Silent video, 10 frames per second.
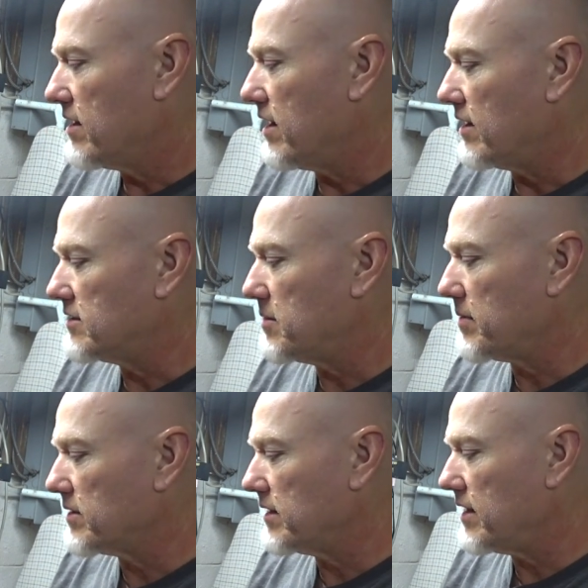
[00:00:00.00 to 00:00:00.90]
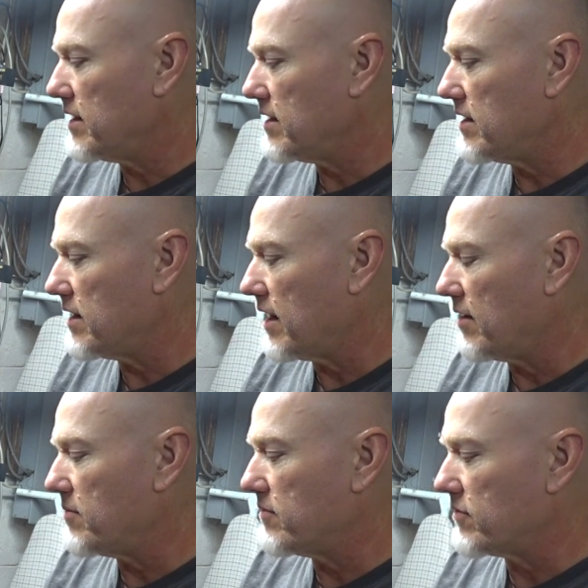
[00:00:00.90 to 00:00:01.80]
Uh, typically,
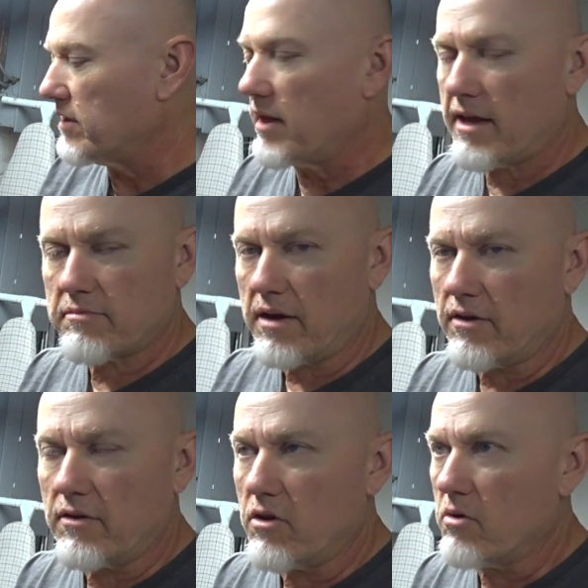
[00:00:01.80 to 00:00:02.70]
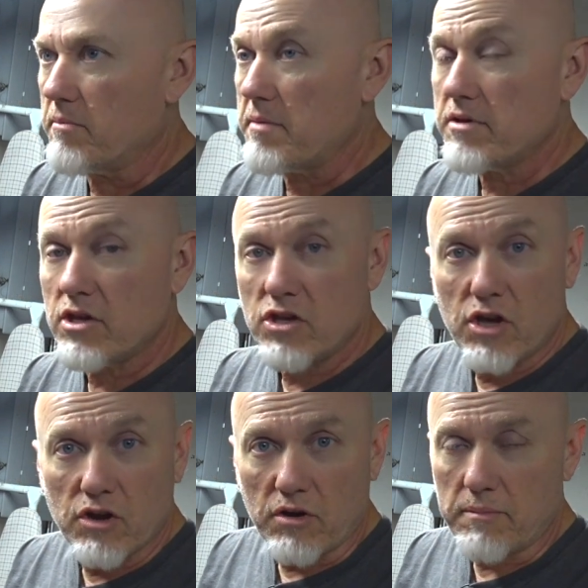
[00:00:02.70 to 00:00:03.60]
I've, for the last, I don't know, maybe a
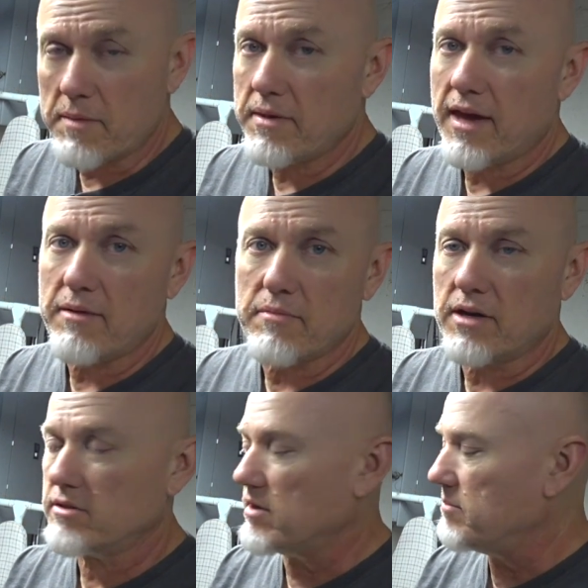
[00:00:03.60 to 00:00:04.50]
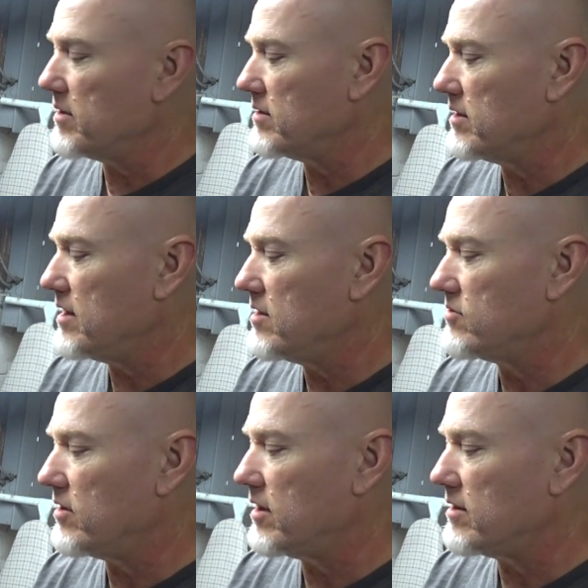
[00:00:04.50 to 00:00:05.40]
year, maybe eight months, I've been
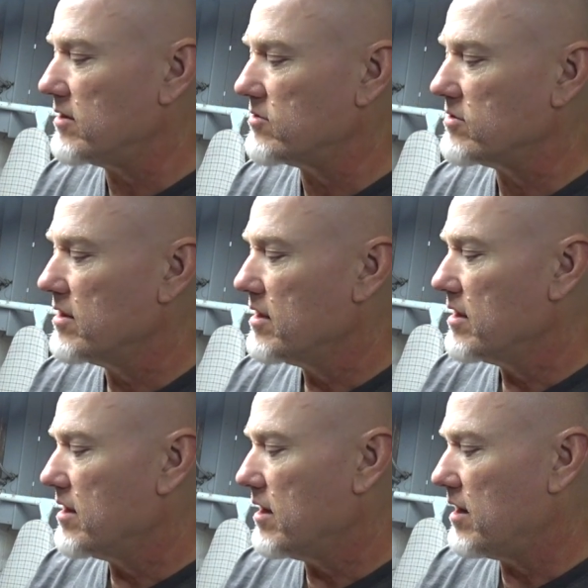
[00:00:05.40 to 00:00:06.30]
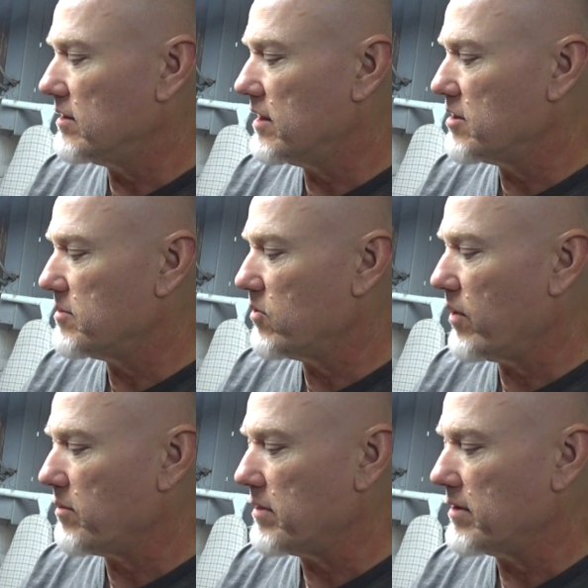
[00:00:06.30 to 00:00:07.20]
EDCing this uh, Leatherman
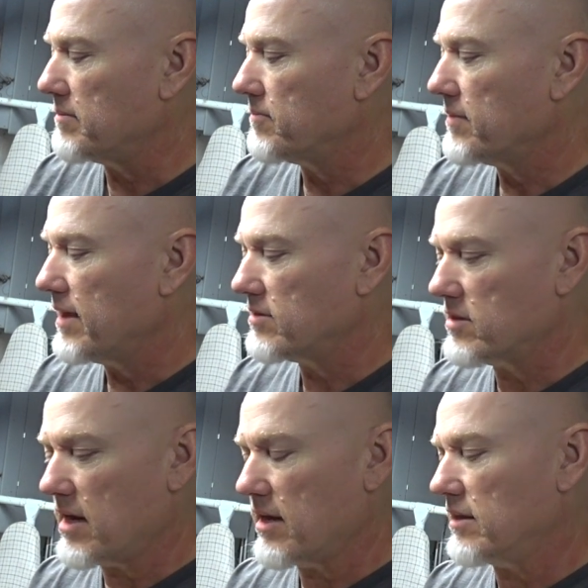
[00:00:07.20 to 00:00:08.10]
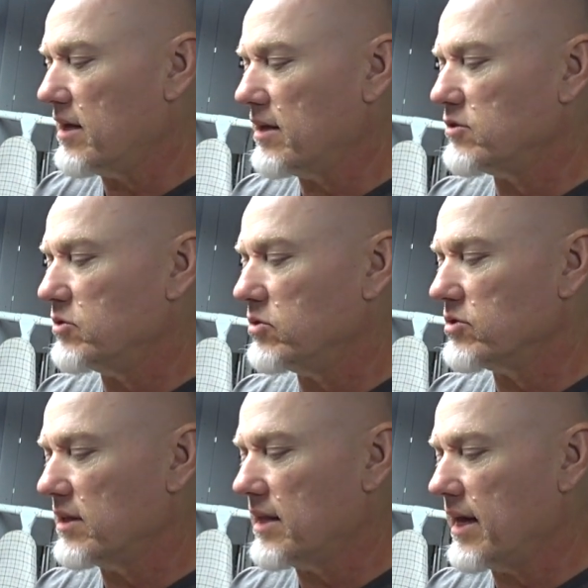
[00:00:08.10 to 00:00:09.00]
Wingman. It's got a lot of tools
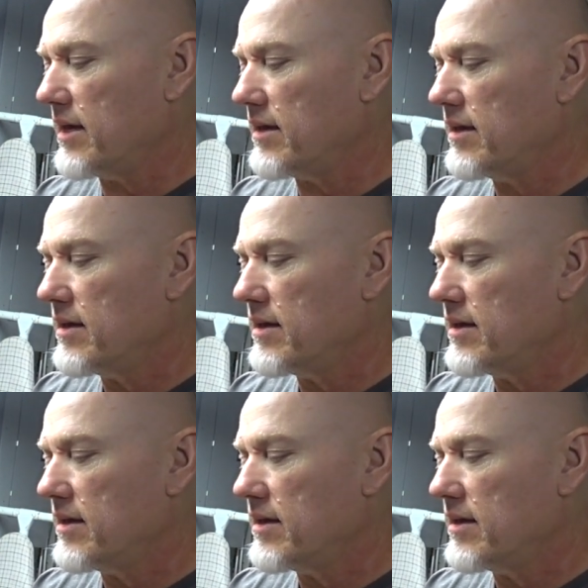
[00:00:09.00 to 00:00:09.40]
I like,